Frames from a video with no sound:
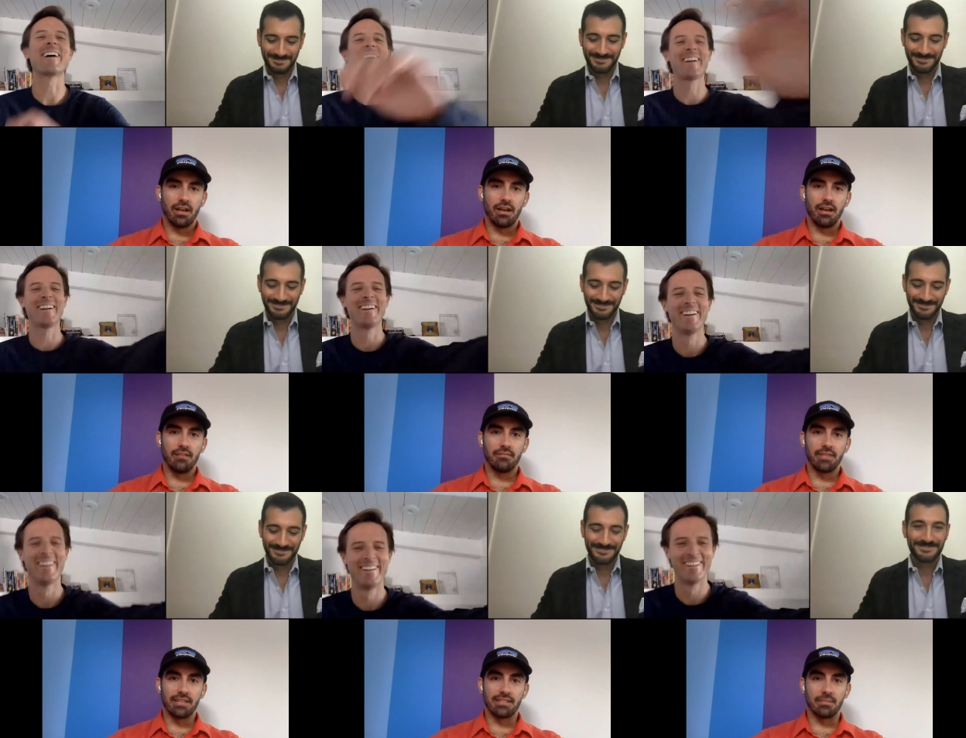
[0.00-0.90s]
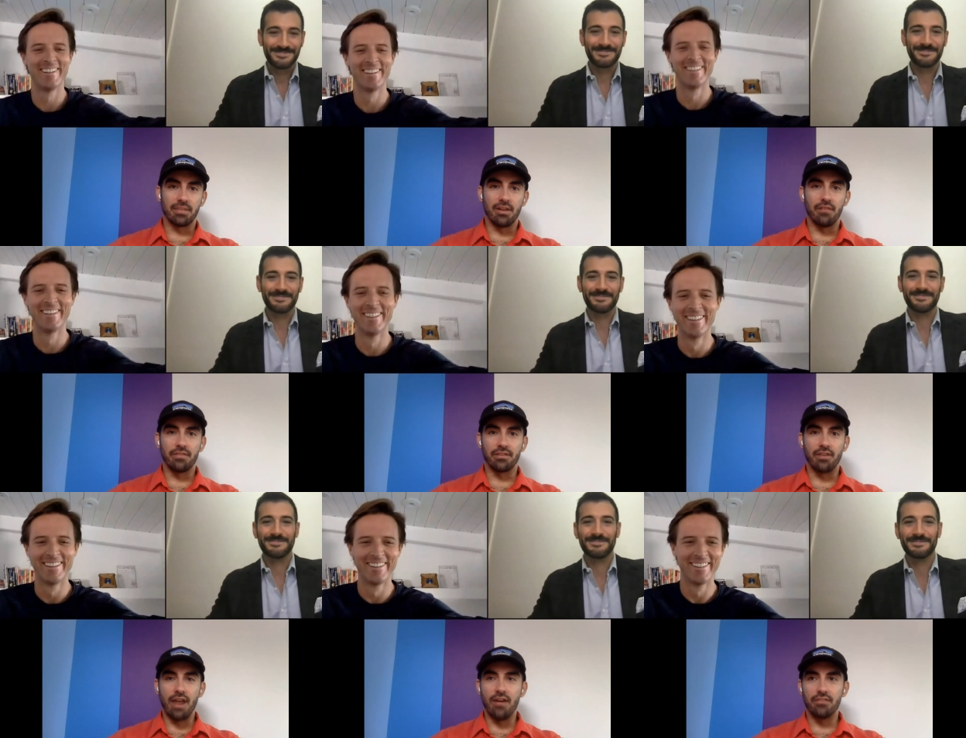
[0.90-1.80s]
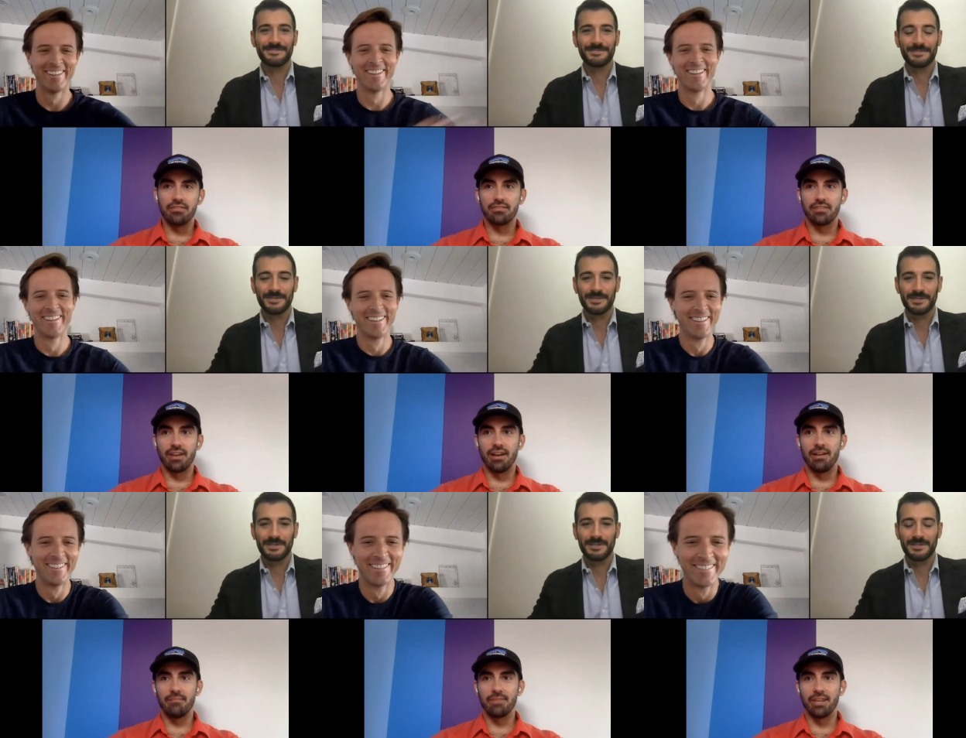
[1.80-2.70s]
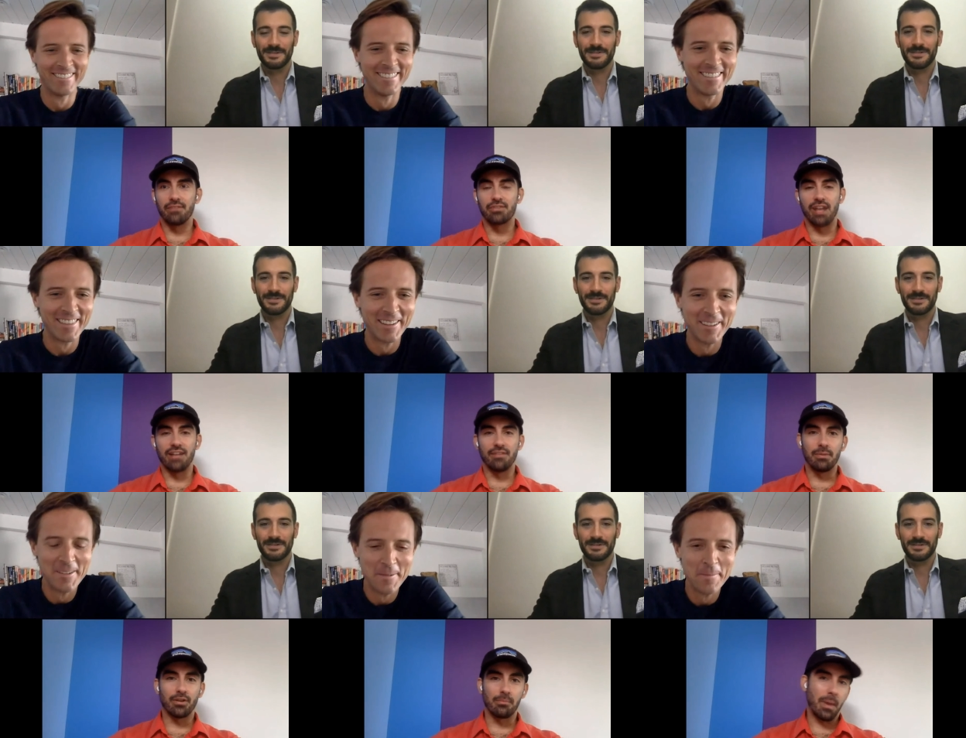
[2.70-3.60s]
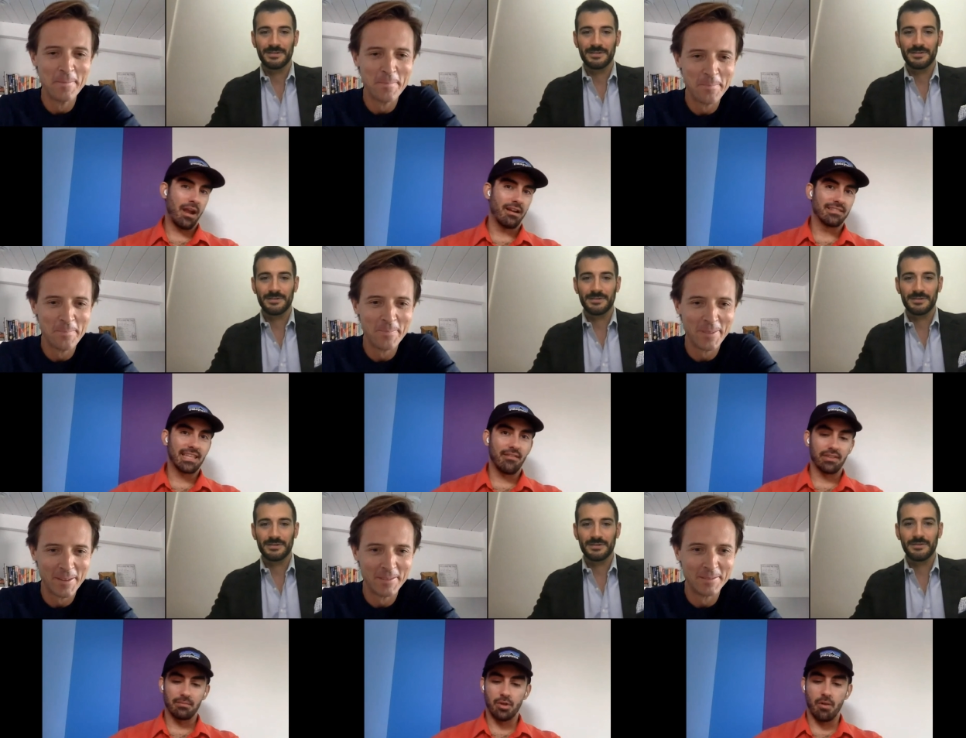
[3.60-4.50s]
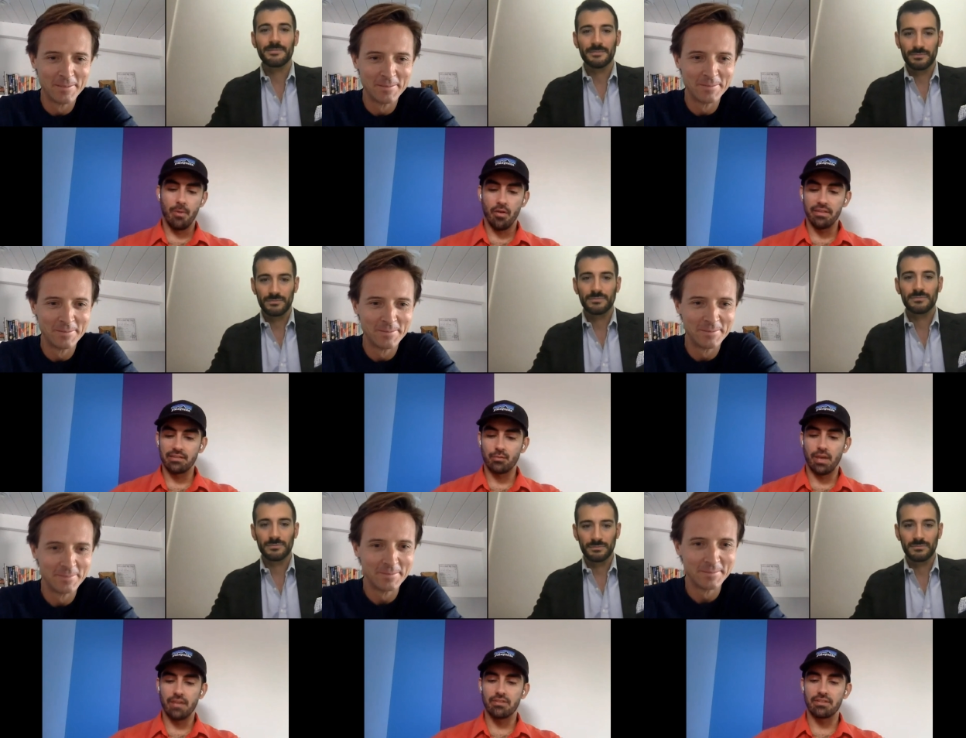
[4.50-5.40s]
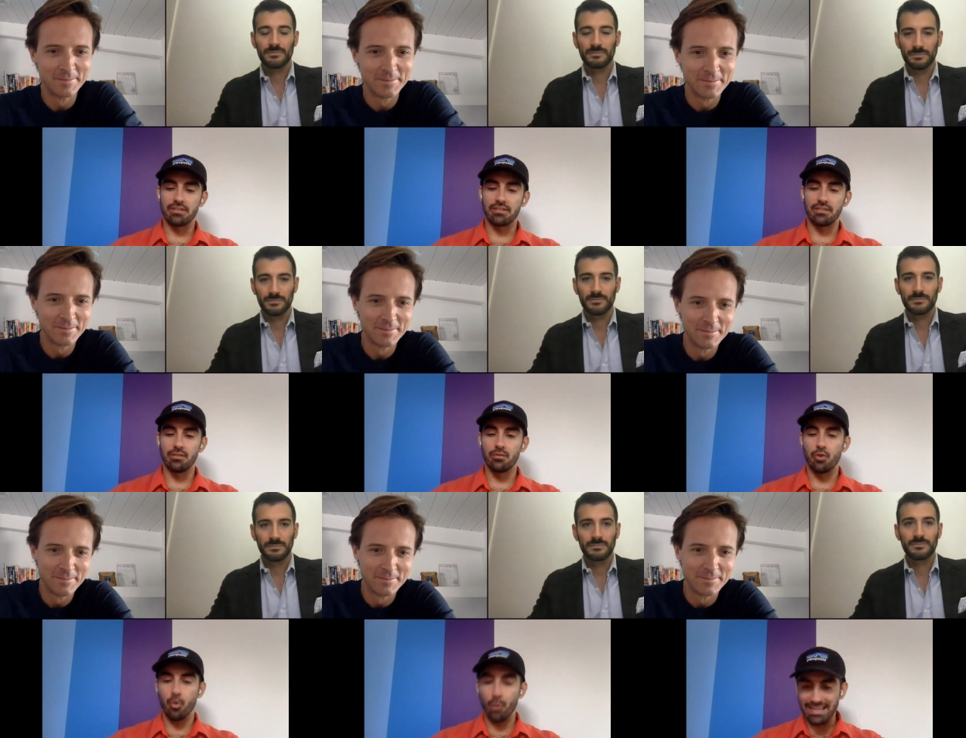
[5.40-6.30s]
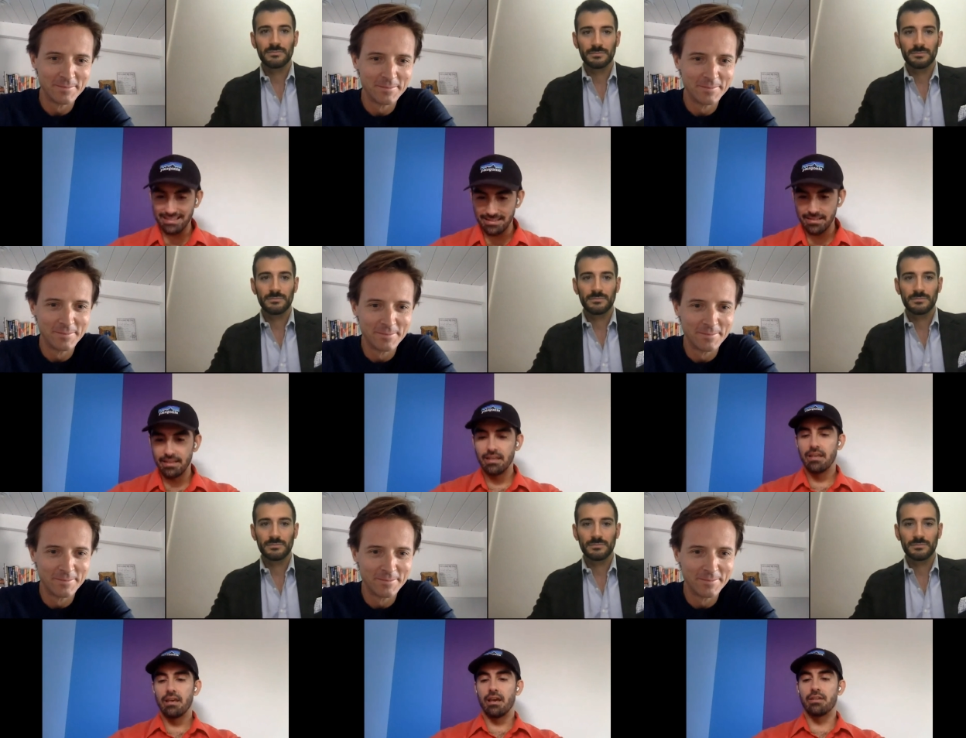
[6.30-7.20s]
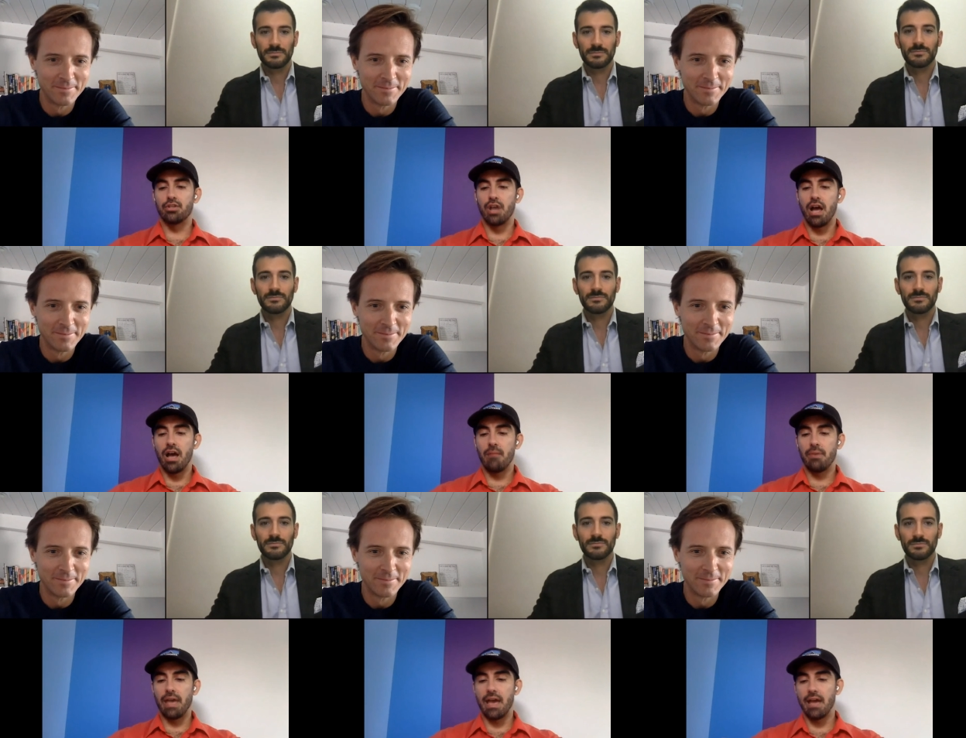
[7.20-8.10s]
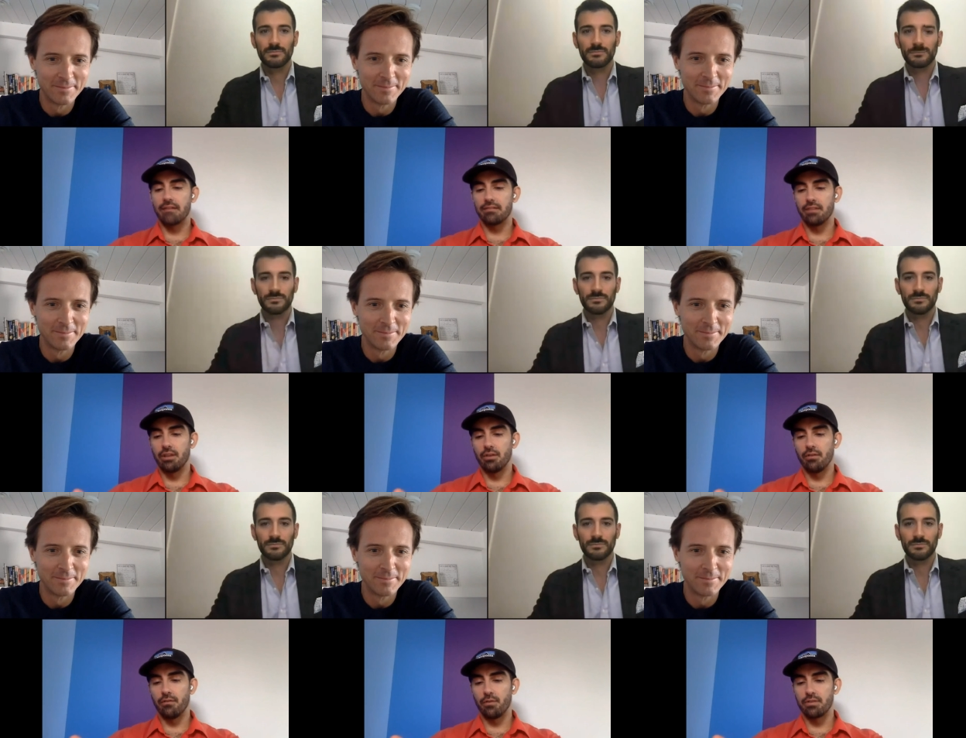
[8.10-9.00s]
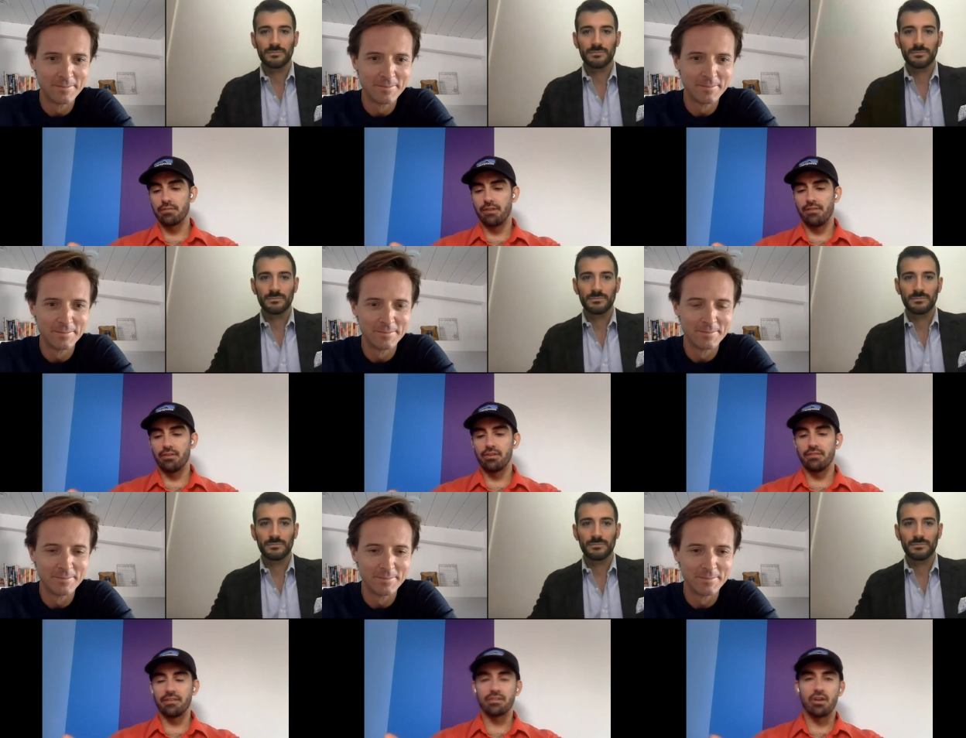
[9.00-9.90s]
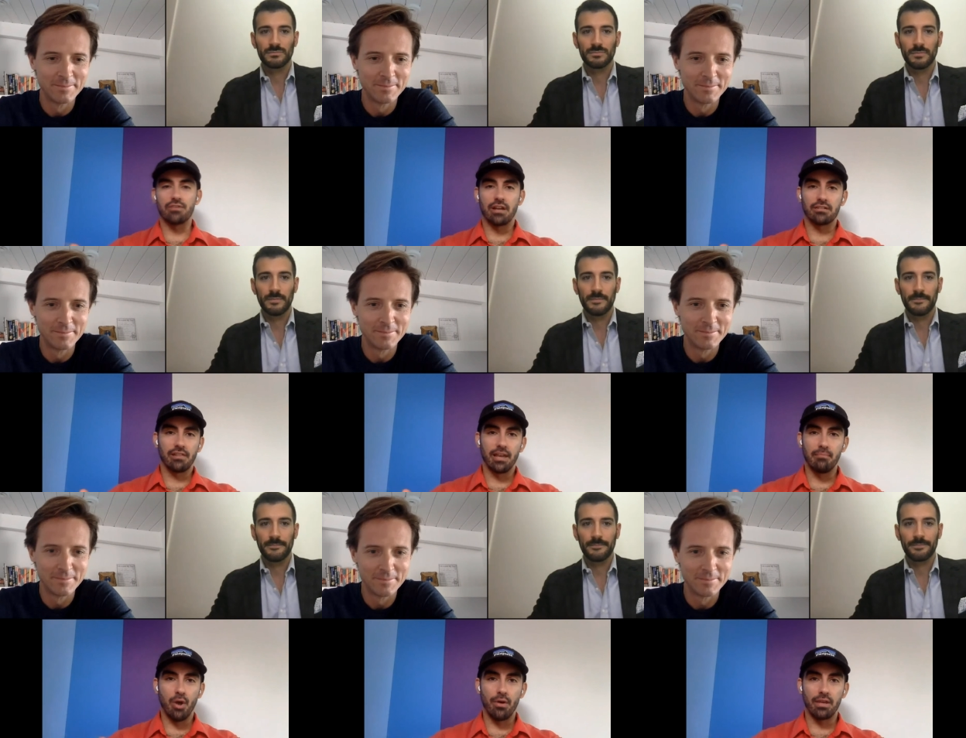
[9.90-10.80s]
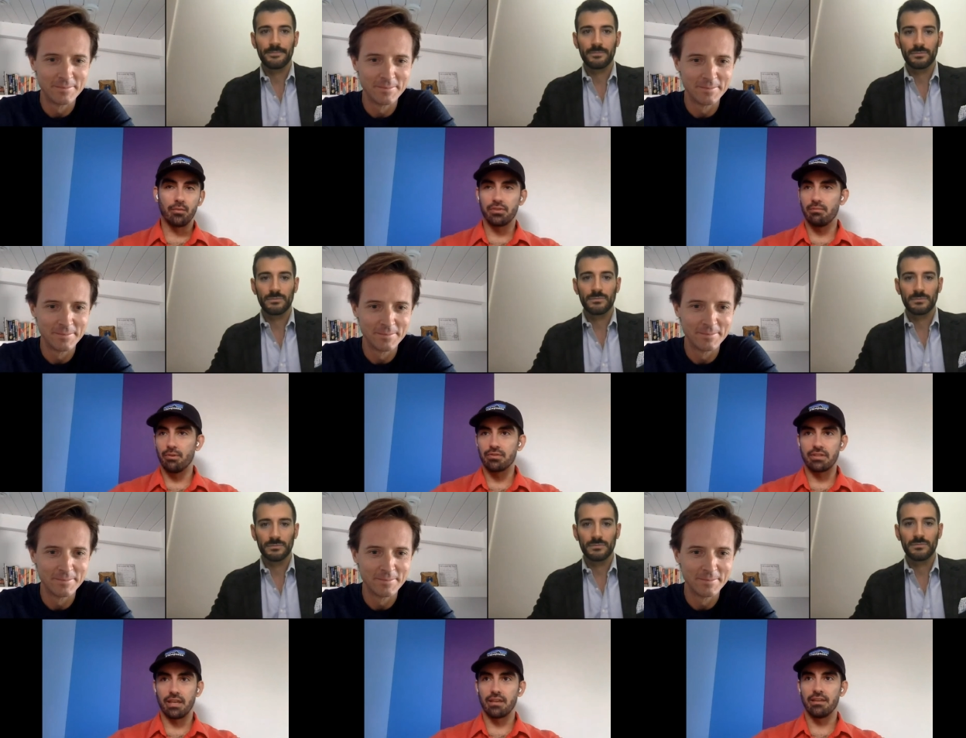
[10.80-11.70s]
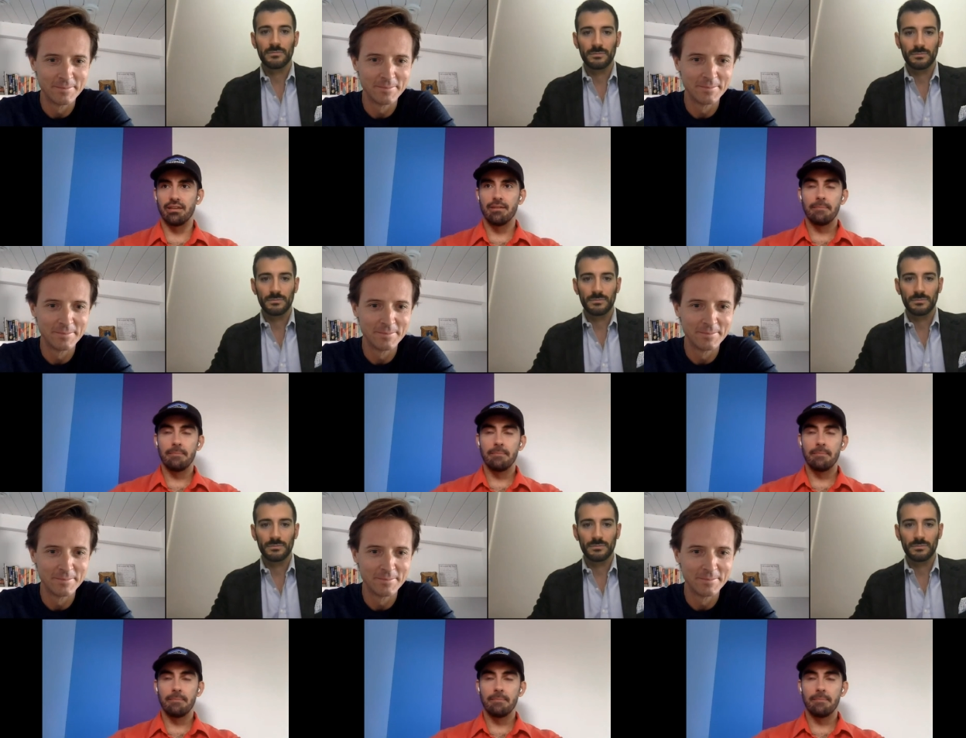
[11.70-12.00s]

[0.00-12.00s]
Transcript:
Speaker 1: uh, get something off the ground. Um, you know, child of immigrant parents, having them come all this way just to see you quit a job at you know a Fortune 500 defense contractor like Boeing with the most like